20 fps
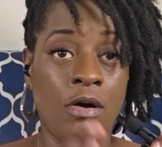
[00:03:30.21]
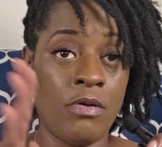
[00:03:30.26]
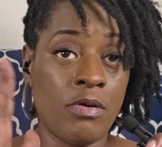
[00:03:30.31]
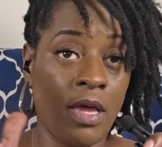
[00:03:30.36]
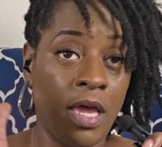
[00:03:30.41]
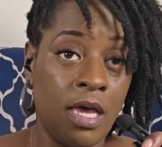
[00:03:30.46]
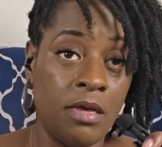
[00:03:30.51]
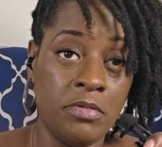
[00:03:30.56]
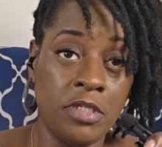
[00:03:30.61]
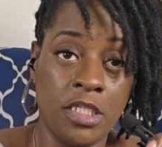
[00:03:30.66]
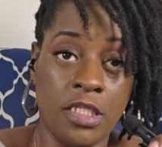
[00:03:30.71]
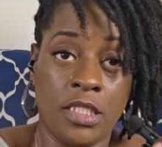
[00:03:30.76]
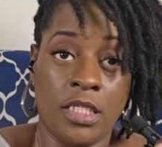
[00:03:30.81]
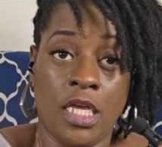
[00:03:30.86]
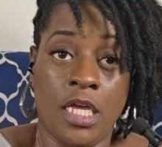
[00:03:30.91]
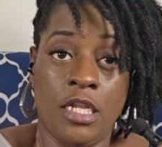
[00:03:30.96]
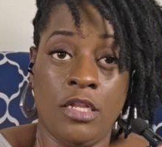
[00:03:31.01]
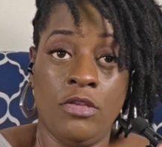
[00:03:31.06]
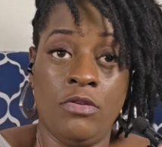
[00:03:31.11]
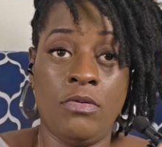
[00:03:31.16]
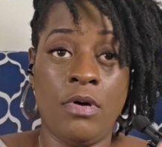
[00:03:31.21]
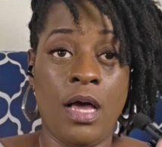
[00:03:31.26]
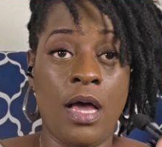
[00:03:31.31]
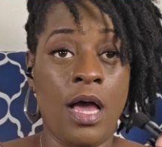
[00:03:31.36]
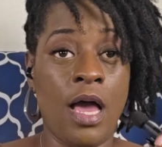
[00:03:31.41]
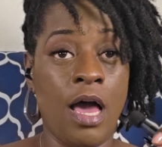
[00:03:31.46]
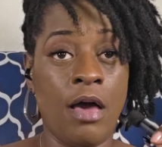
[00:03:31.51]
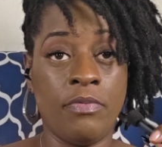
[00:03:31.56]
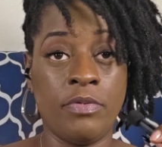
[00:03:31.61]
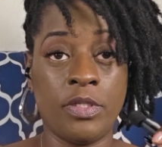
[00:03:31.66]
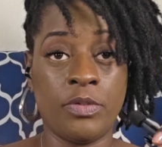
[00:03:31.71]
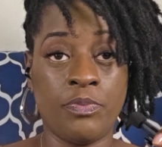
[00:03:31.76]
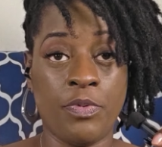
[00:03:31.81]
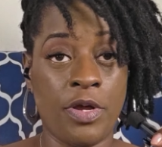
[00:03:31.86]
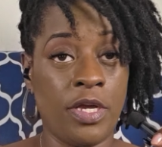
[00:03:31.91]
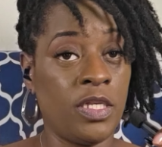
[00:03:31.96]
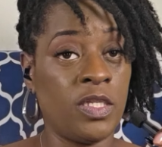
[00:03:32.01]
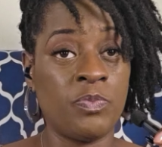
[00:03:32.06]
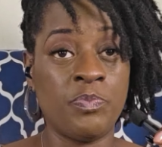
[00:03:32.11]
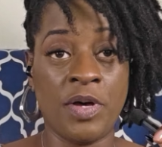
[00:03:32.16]
Okay, I'm just telling you how I was
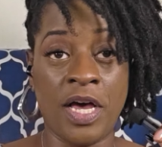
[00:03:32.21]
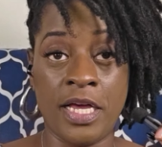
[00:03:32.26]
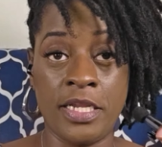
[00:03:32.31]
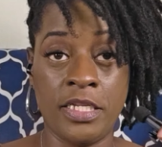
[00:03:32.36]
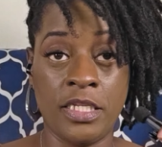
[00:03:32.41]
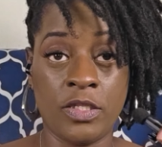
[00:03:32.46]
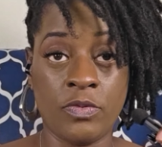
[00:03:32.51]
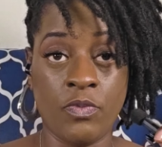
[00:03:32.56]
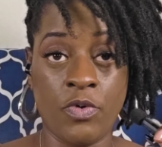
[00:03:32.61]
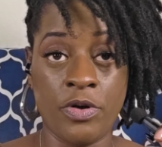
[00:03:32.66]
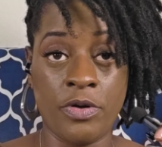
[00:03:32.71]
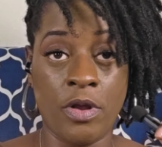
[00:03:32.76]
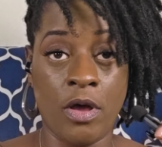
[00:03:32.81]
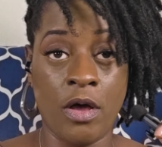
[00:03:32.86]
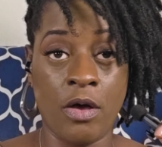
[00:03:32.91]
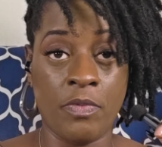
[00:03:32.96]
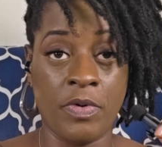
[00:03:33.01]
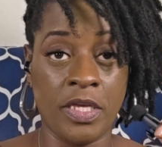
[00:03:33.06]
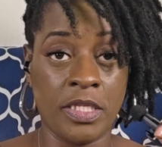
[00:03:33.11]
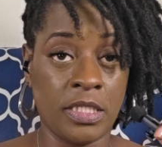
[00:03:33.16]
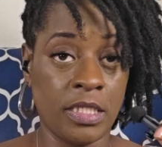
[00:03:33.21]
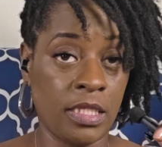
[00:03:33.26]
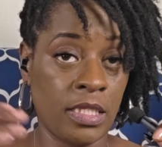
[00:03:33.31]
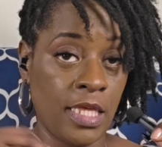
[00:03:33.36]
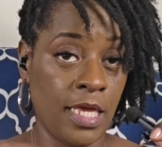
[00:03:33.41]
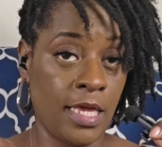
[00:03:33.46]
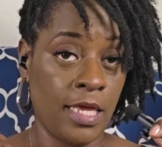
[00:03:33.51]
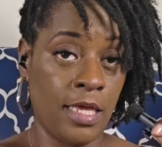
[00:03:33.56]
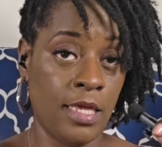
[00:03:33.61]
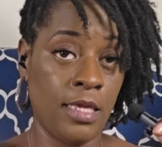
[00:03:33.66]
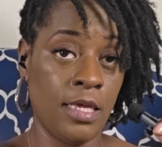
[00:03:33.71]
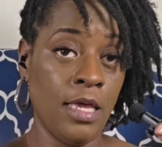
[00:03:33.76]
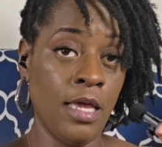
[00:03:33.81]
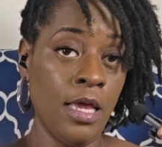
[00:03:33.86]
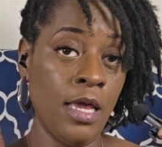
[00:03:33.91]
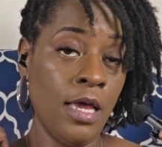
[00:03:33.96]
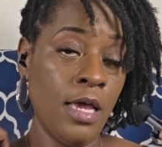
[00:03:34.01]
raised. Bonnets weren't always a thing.